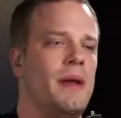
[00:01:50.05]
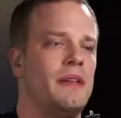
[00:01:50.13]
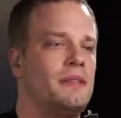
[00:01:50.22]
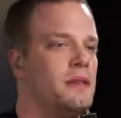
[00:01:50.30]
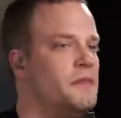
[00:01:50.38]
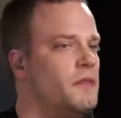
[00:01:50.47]
may
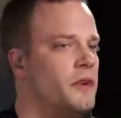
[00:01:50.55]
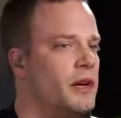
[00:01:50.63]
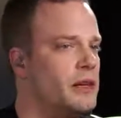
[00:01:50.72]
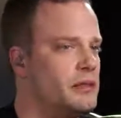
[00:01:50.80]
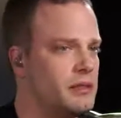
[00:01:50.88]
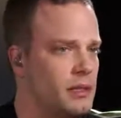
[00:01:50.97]
seem
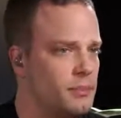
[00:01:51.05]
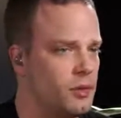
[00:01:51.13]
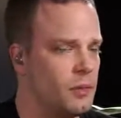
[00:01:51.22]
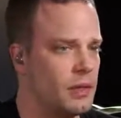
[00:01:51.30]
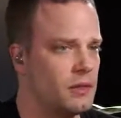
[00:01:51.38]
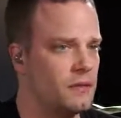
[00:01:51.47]
very
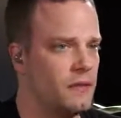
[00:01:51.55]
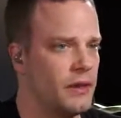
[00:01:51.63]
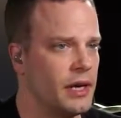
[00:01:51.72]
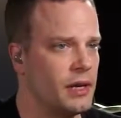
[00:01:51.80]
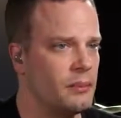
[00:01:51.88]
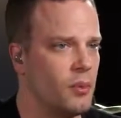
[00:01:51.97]
simple, but it's
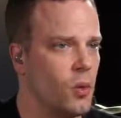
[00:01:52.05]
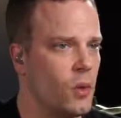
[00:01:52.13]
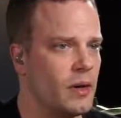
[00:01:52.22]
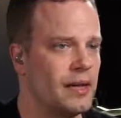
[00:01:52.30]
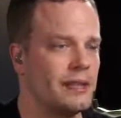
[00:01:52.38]
very important.